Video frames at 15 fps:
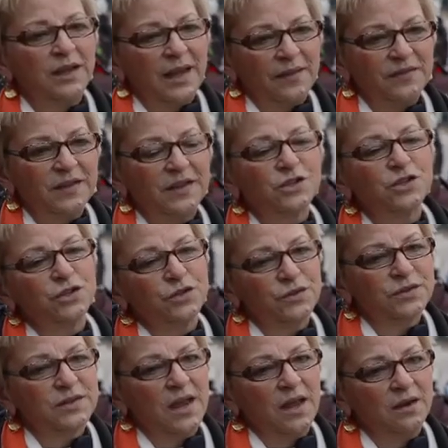get the
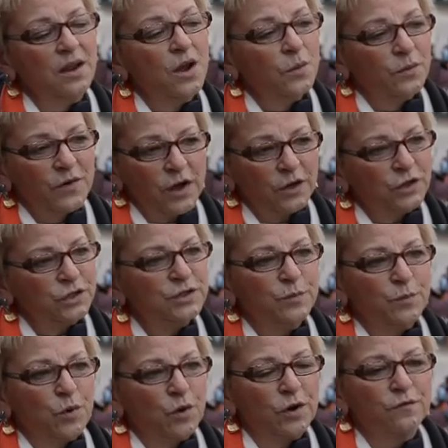issues and got good
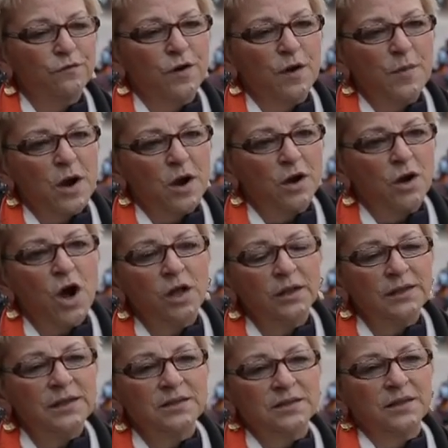support from our
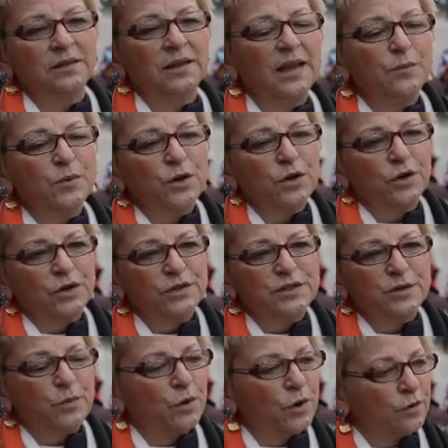colleagues in labor, good
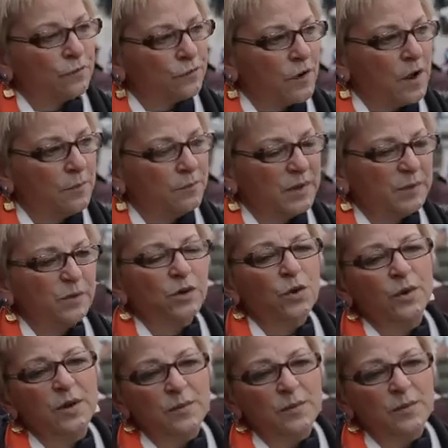support from people going